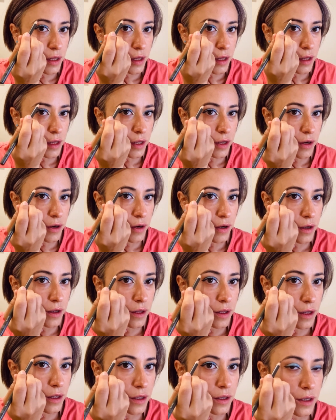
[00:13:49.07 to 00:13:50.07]
No,
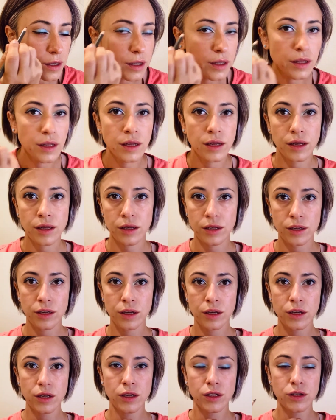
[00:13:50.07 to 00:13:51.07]
that's it.
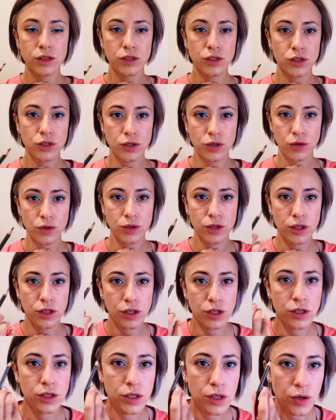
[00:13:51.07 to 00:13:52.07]
So this
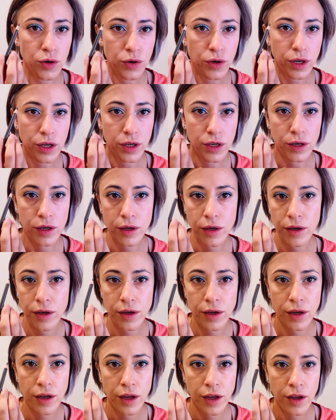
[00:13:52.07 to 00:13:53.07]
is already
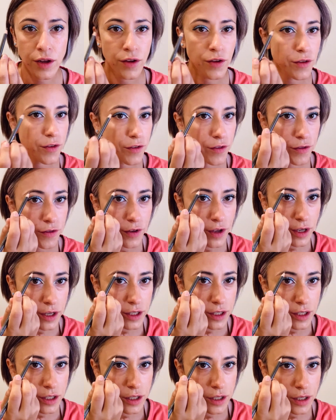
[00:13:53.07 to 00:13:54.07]

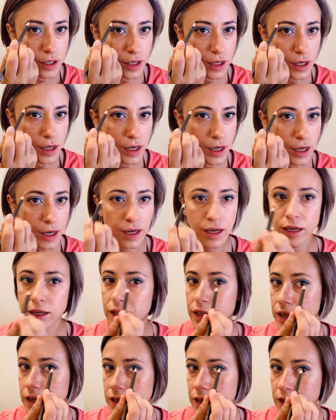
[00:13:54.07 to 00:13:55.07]
fixed,
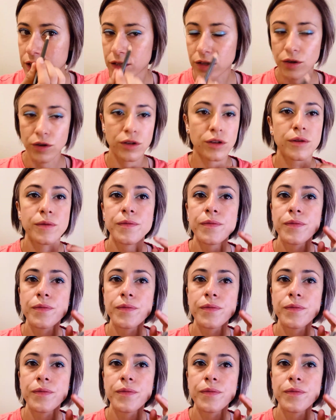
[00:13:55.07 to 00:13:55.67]
and this is not.